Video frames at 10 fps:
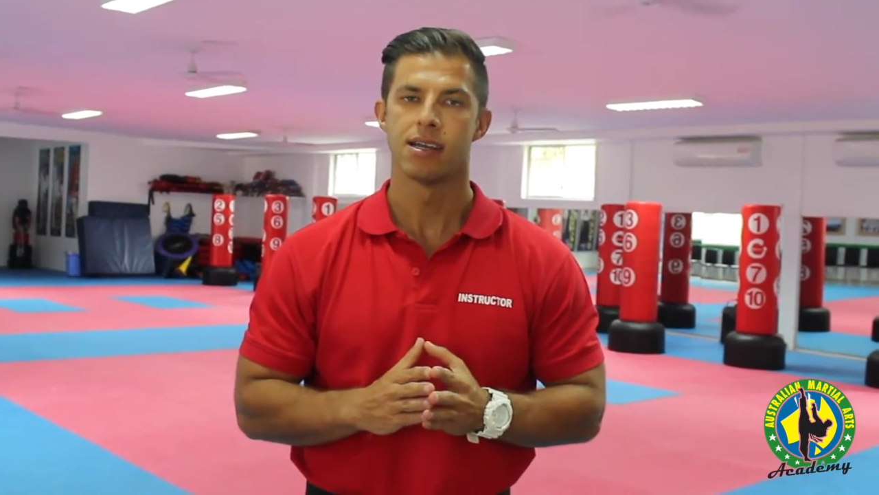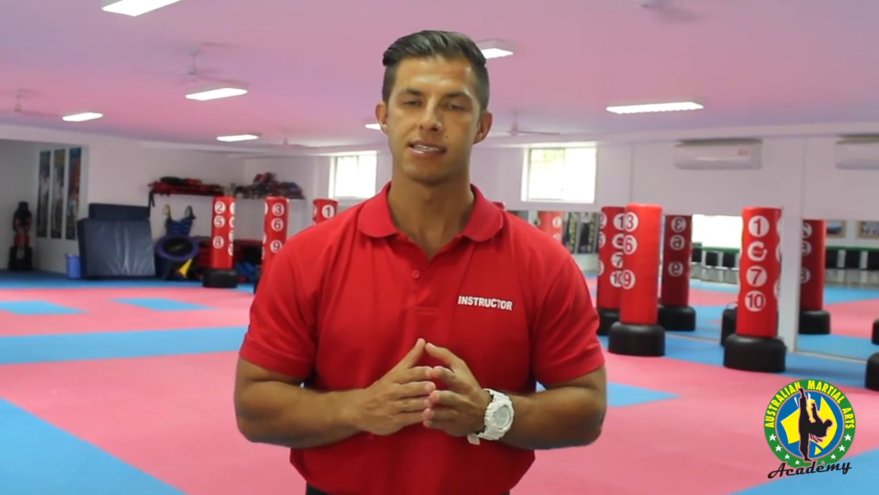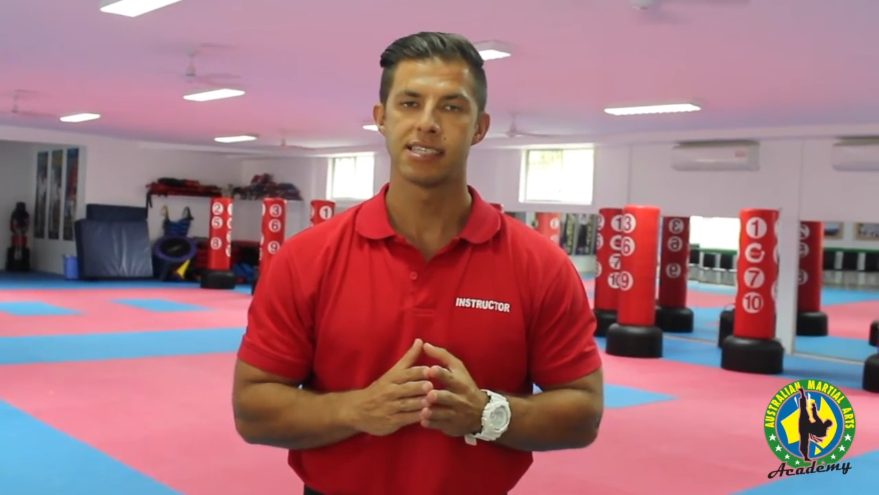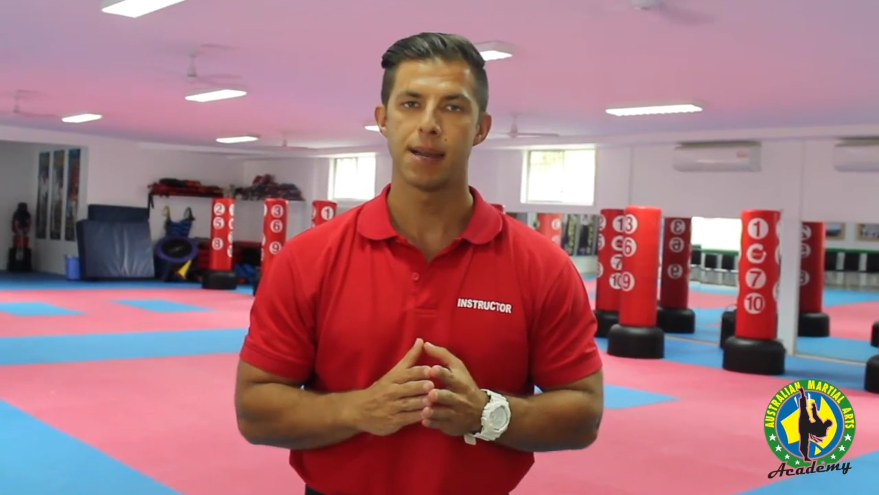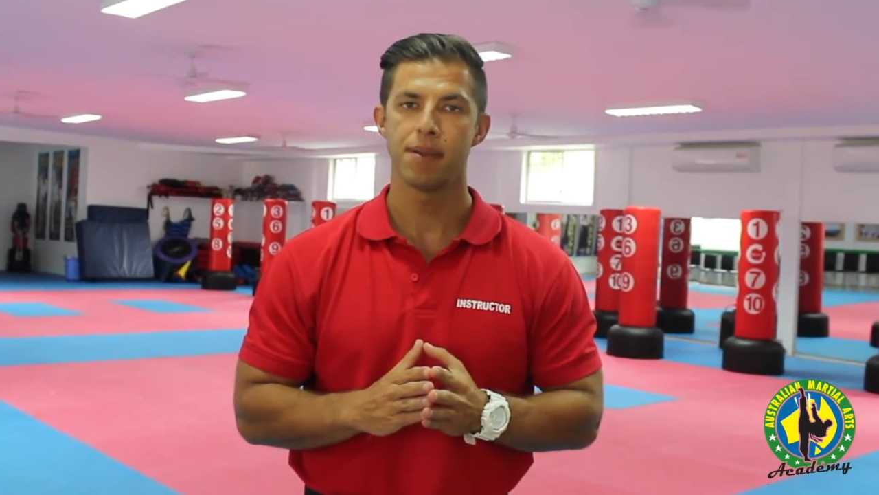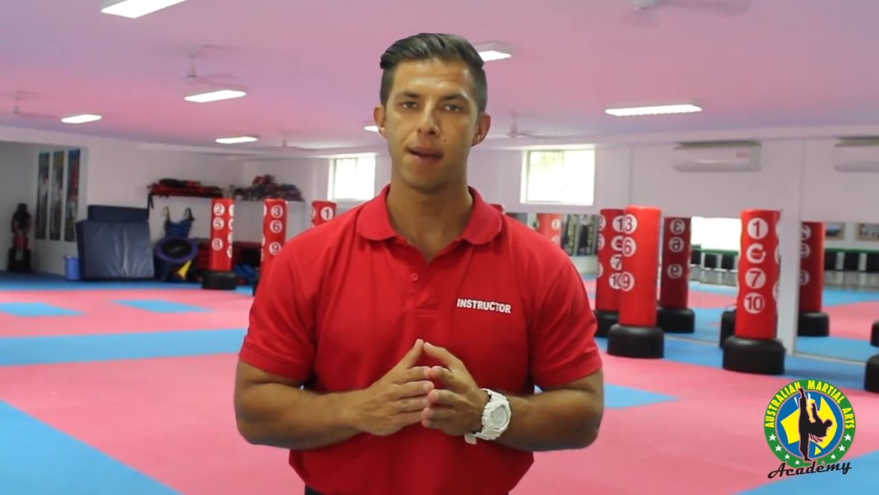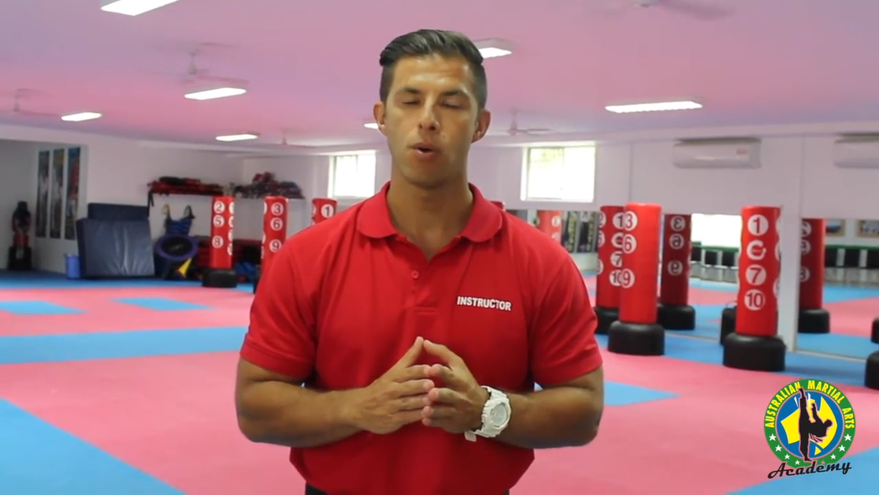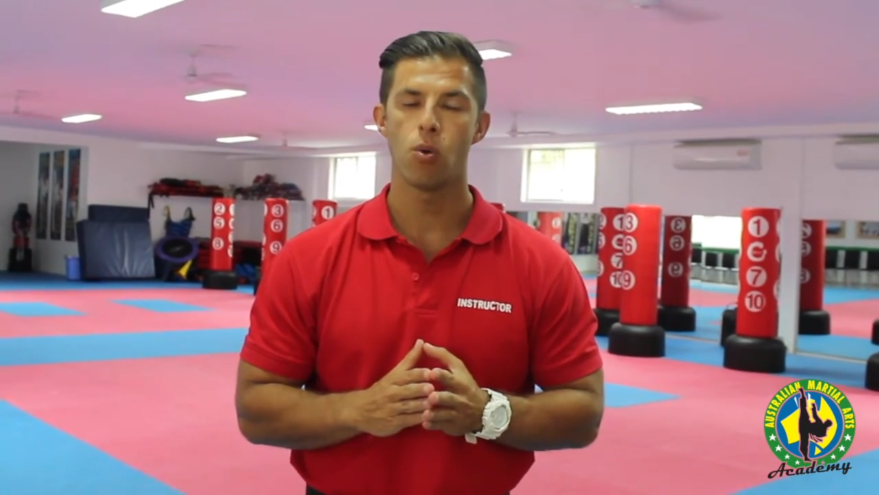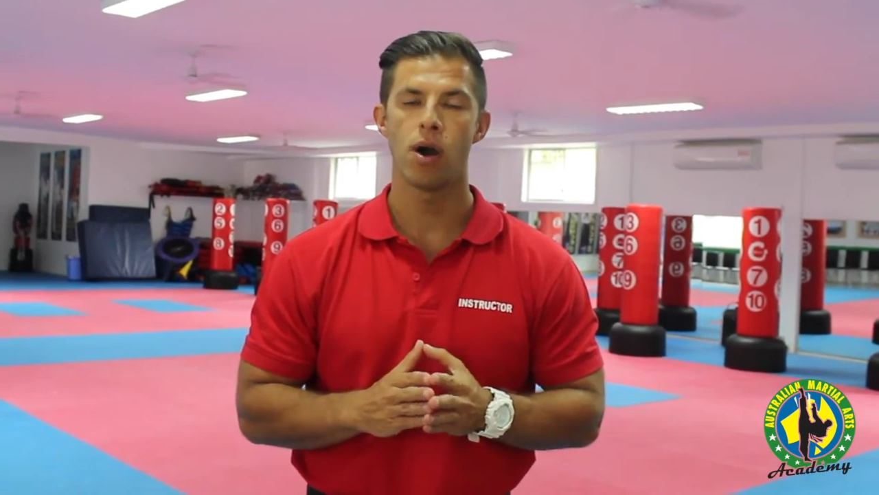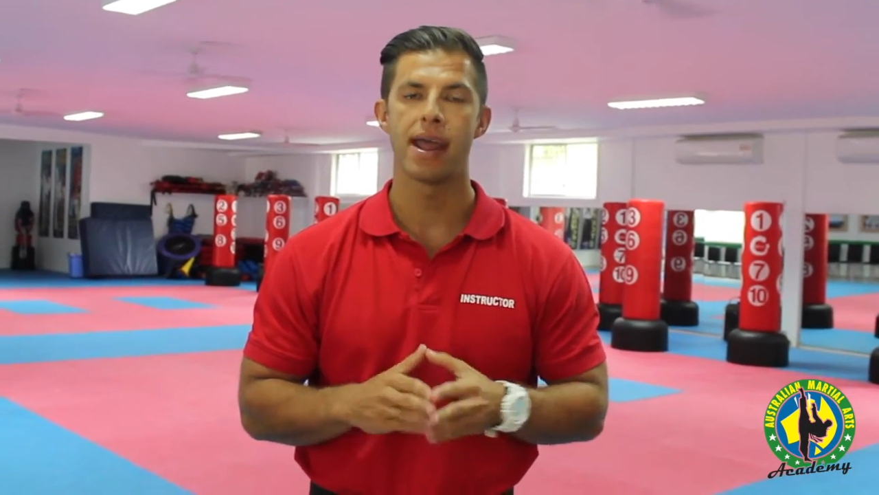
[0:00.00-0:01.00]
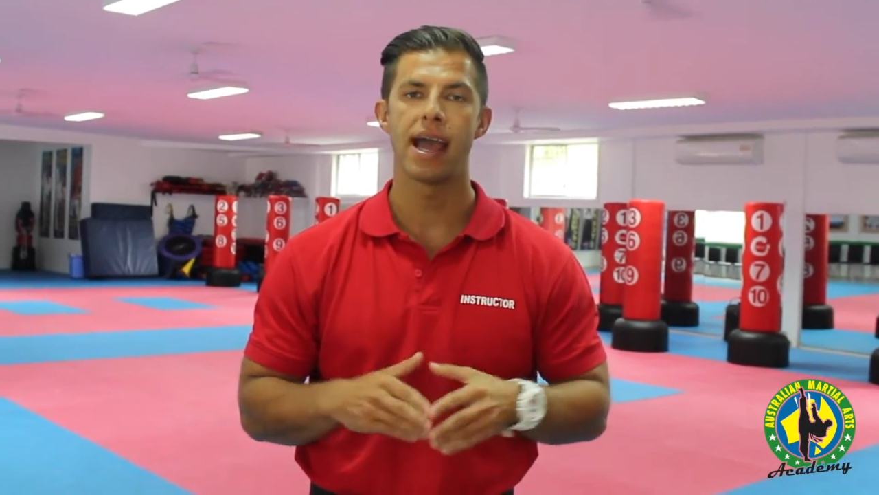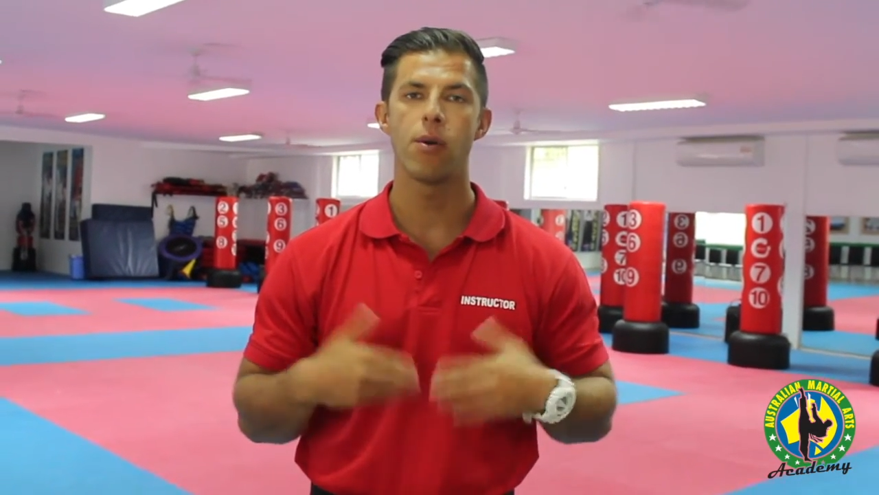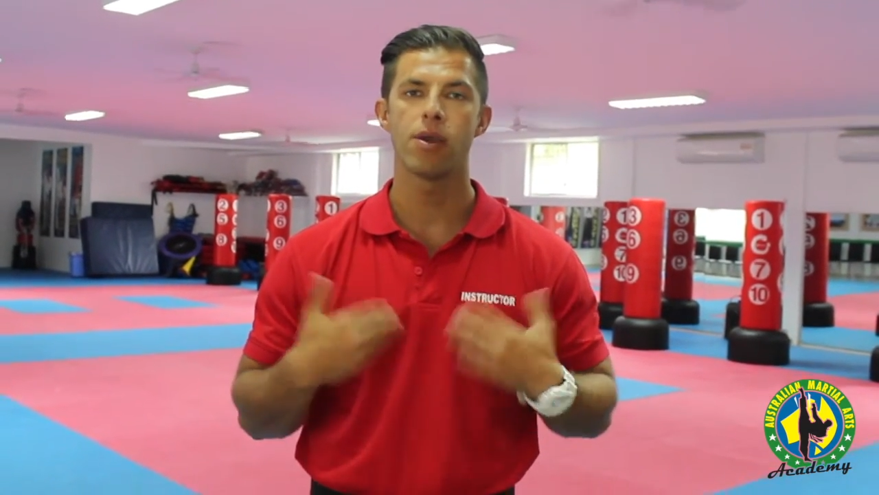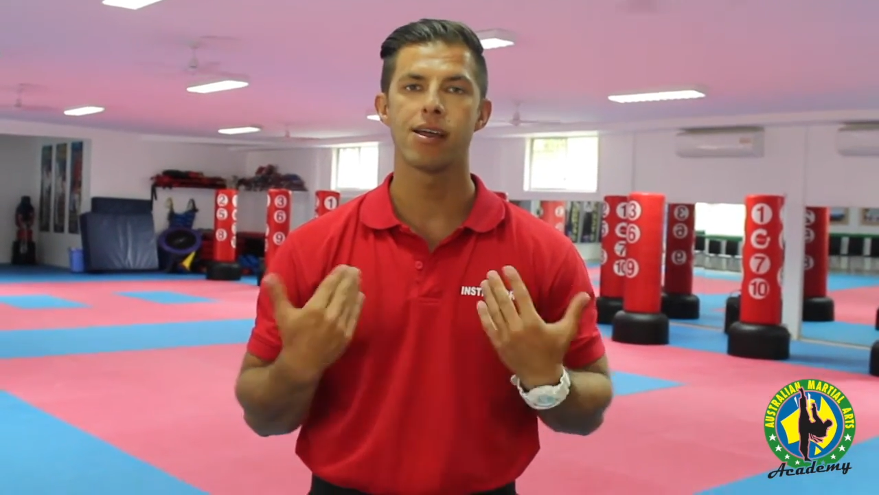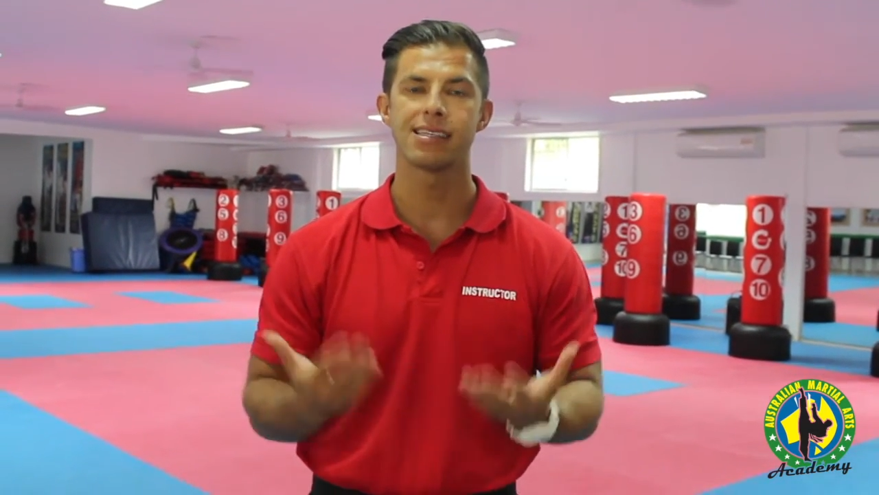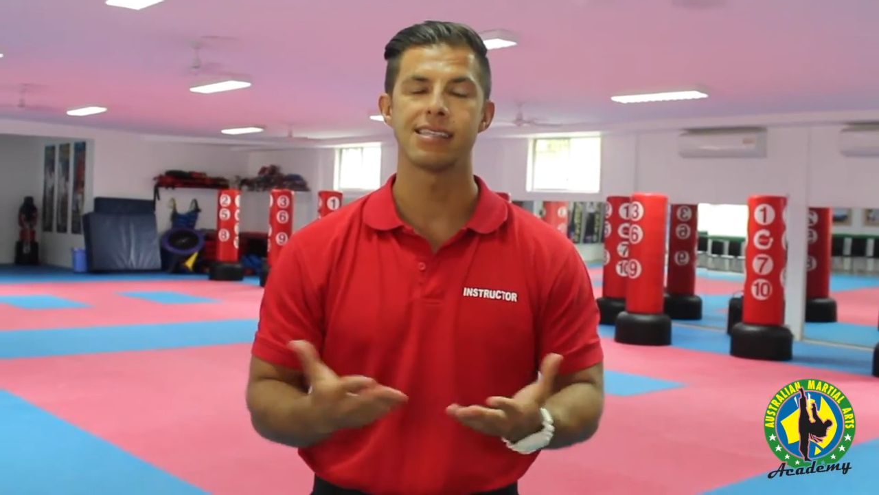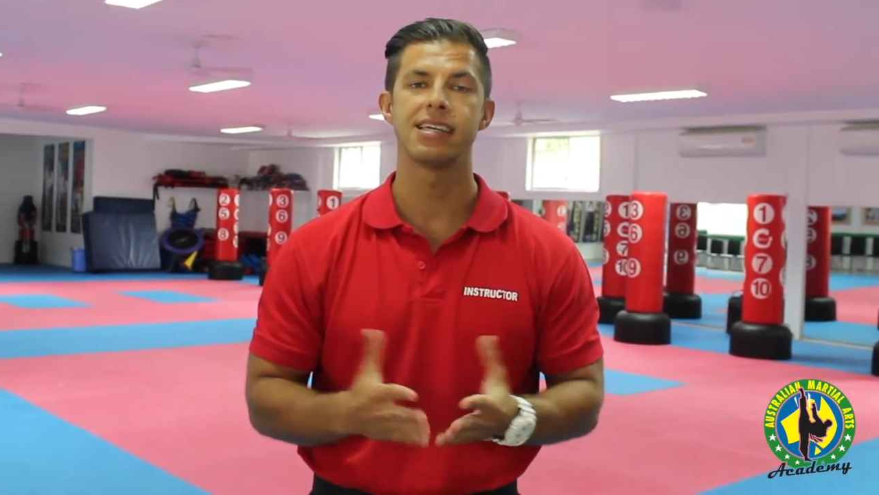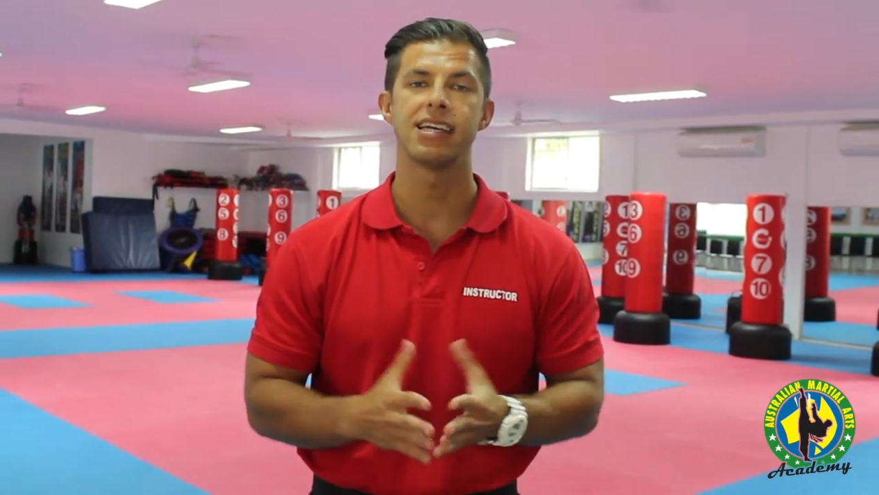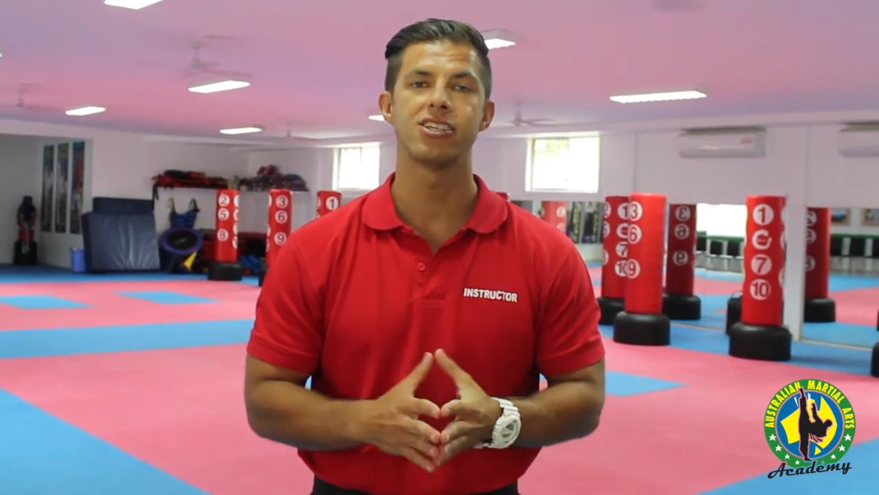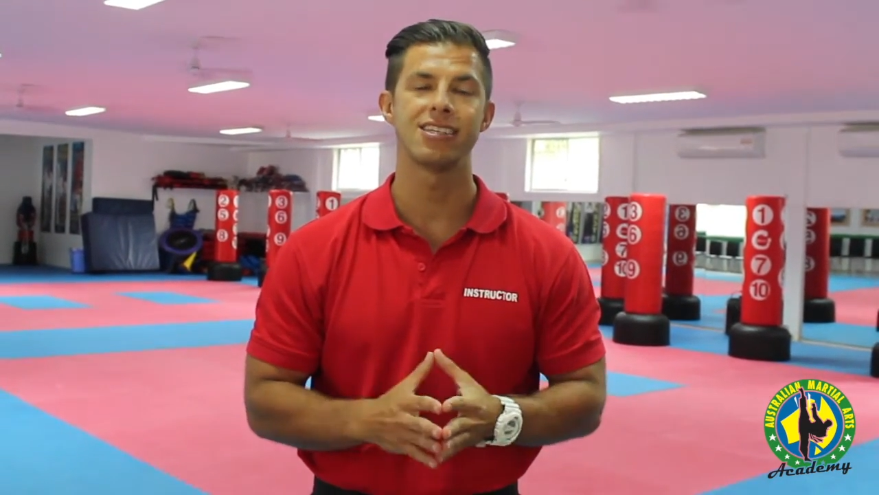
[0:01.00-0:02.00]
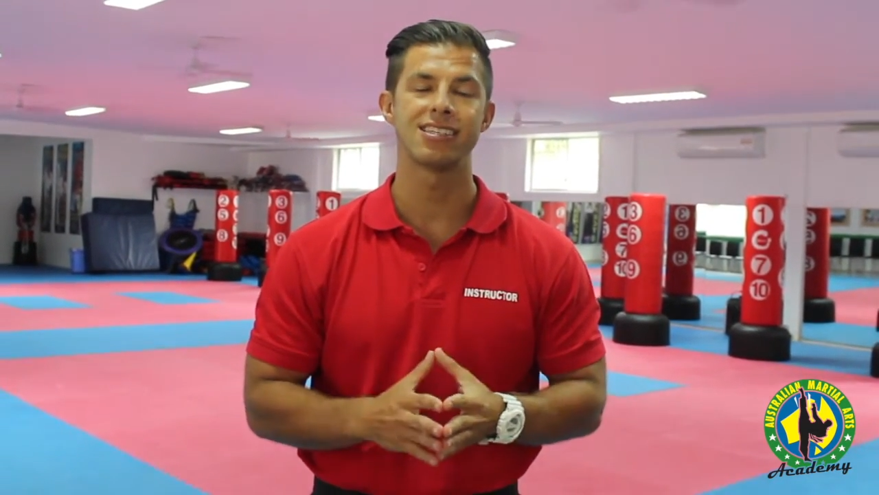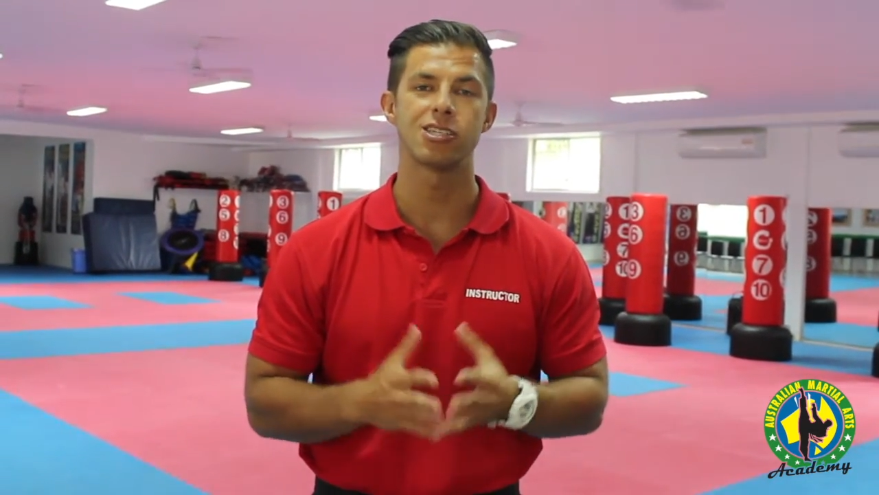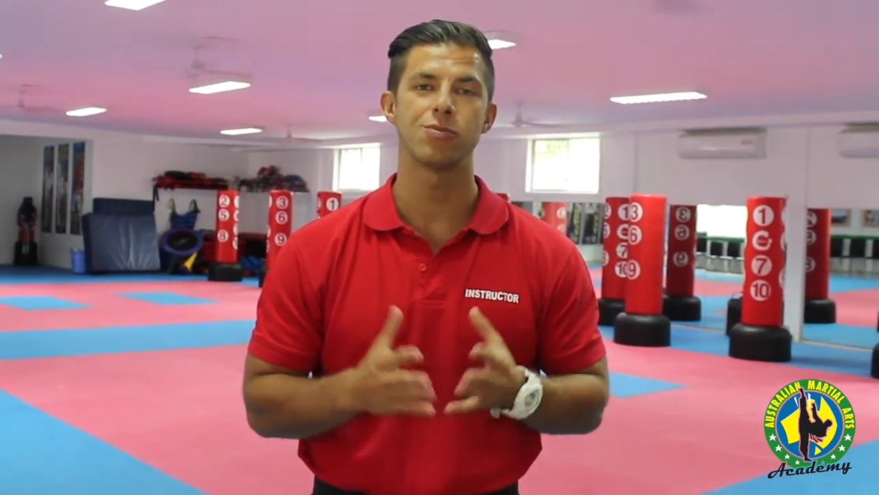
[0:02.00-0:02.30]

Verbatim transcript: Step number one, how we like to teach this,